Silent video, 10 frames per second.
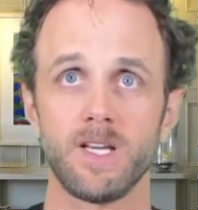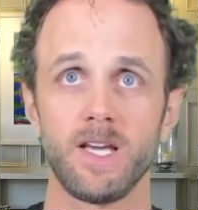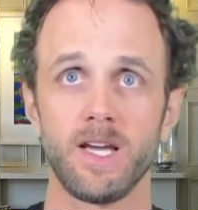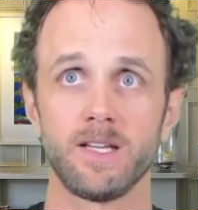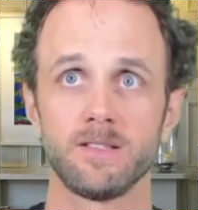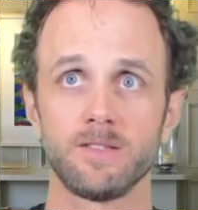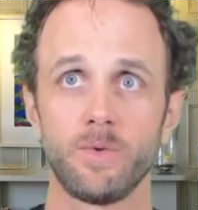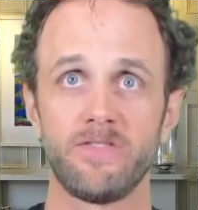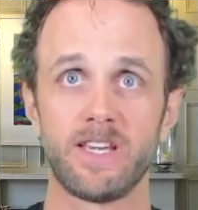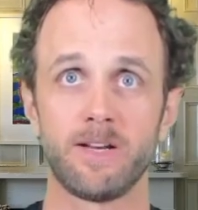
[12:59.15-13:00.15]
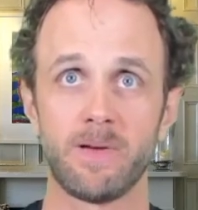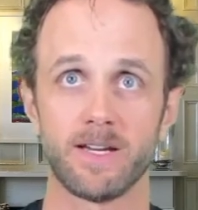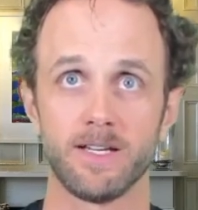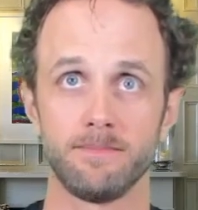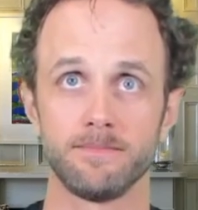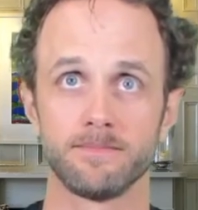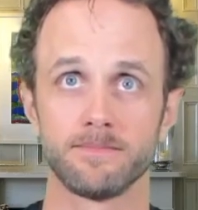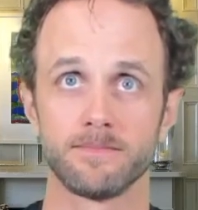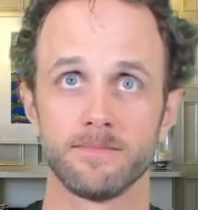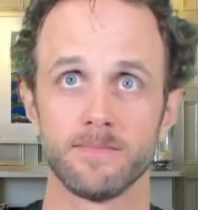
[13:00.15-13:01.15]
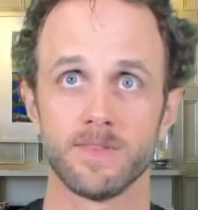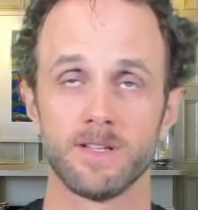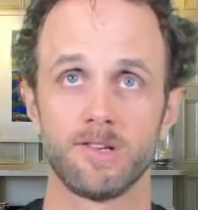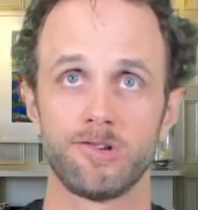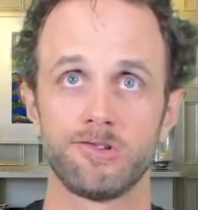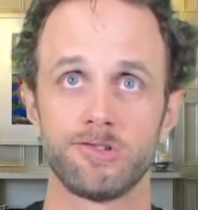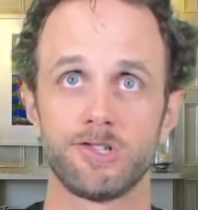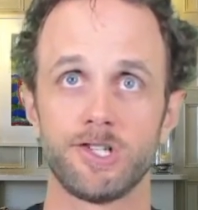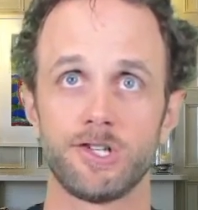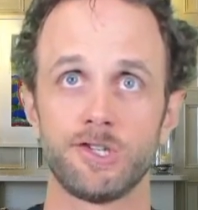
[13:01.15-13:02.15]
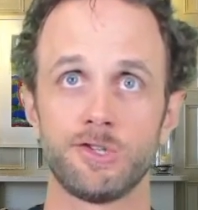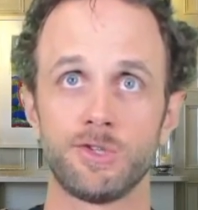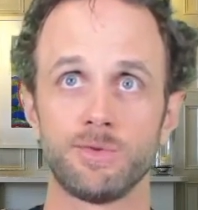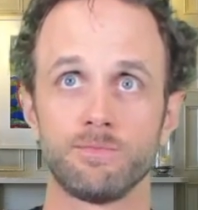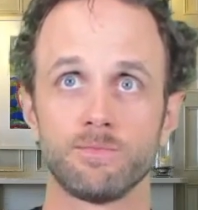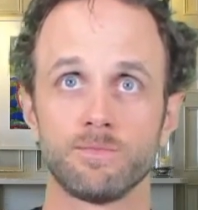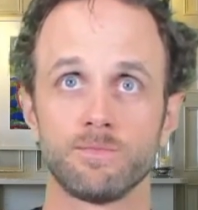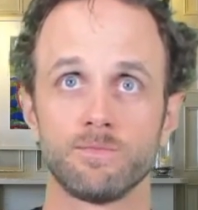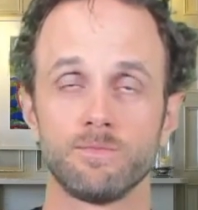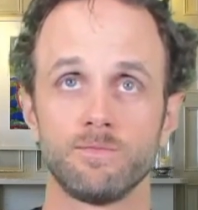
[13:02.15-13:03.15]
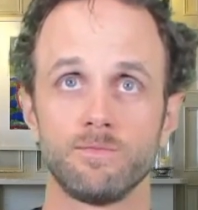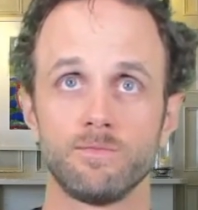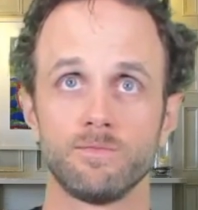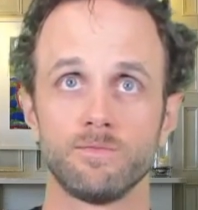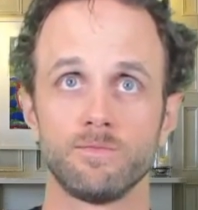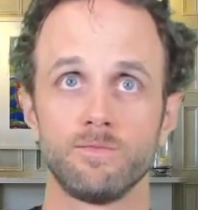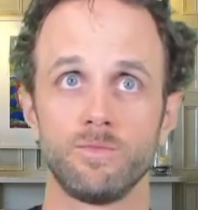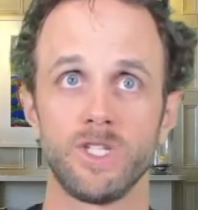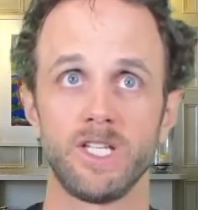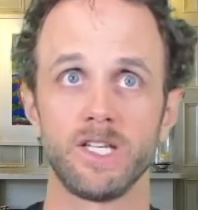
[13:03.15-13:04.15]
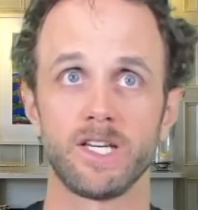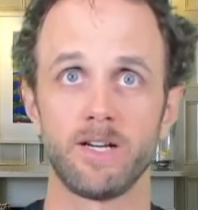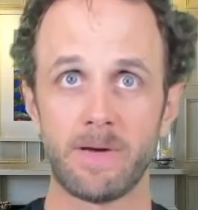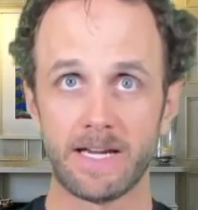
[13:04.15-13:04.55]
and we have to get it back up. So we get it